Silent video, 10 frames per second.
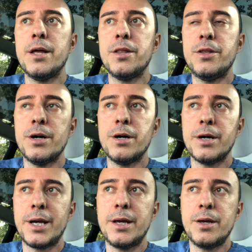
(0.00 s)
the
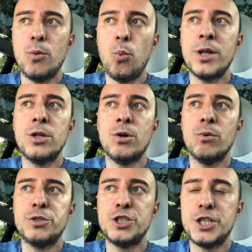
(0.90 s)
window
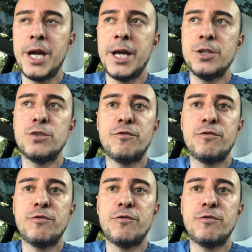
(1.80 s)
changed